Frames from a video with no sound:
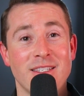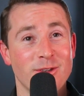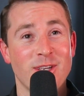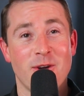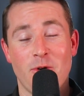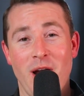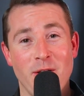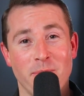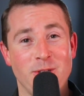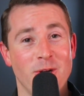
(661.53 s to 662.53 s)
This looks like a great
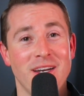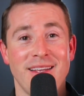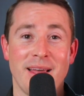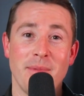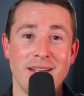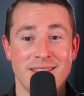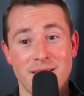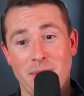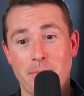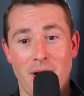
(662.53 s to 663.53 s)
opportunity. That means it's
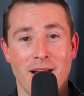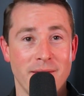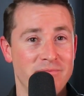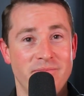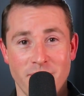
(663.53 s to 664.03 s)
a big pile of,